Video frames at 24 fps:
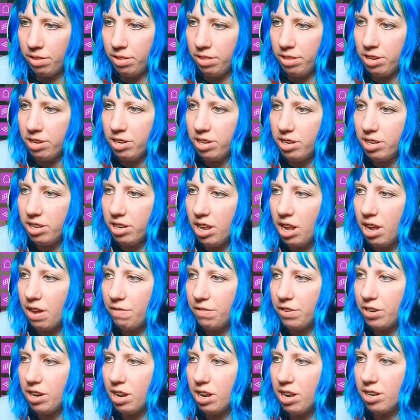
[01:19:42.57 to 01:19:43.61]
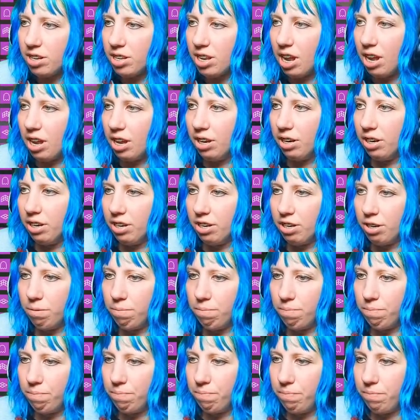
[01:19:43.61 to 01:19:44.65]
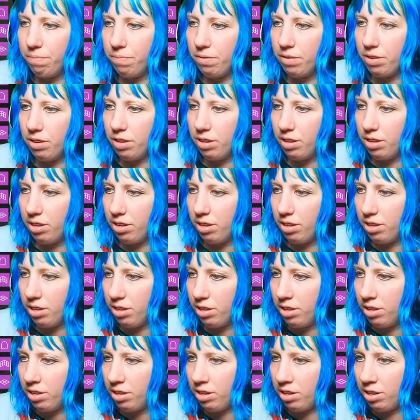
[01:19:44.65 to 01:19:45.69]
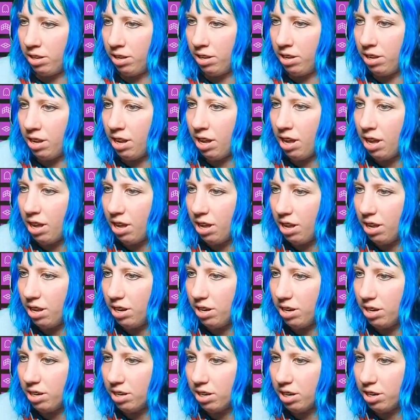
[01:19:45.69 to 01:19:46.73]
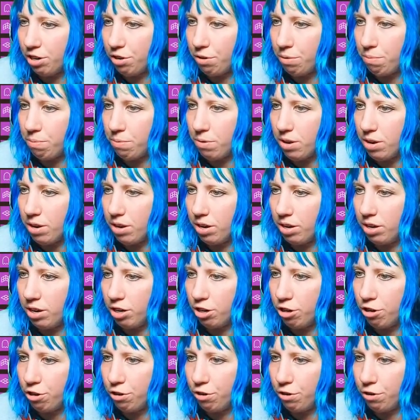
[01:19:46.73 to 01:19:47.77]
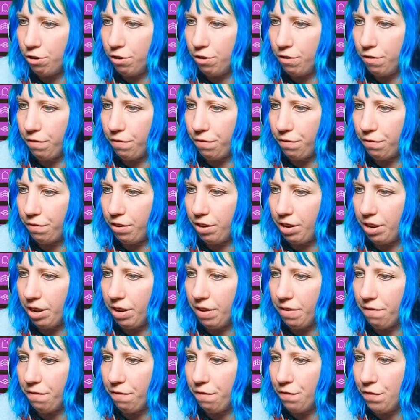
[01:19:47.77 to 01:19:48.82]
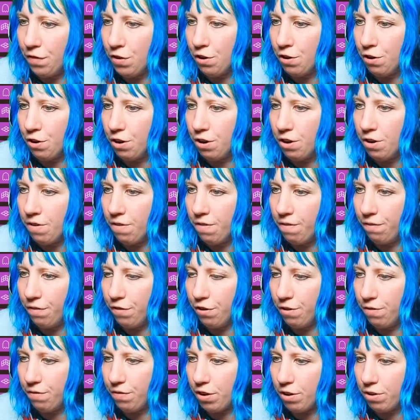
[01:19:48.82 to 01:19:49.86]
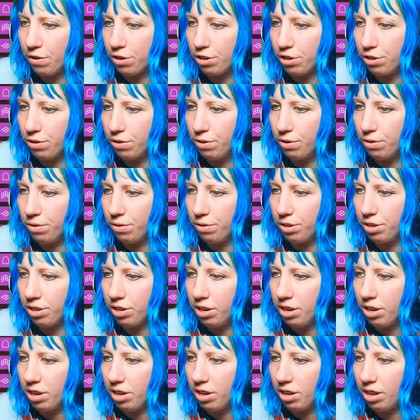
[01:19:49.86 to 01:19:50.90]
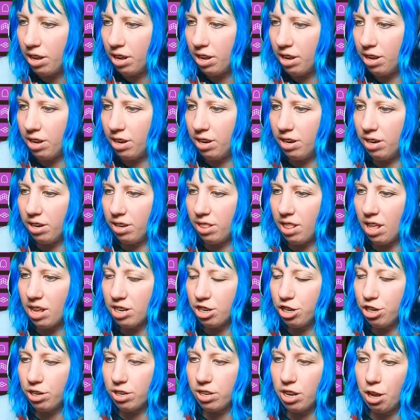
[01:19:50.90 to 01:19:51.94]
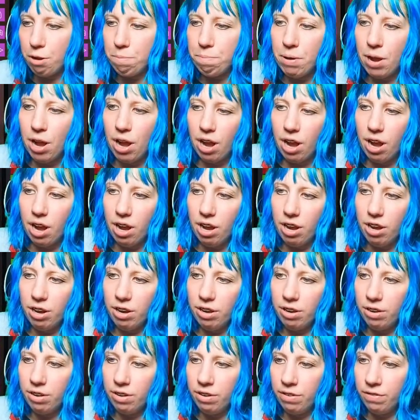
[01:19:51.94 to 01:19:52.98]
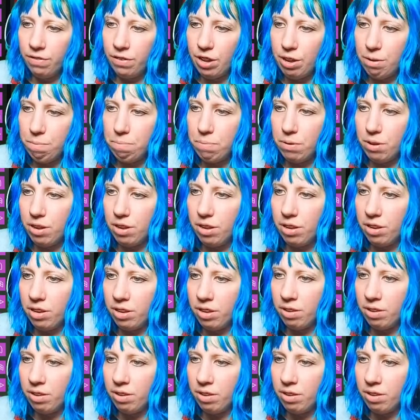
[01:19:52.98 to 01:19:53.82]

This is the avatar's hand. Their hand is literally 1, 2, 3, 4 voxels, and that's just like part of it, but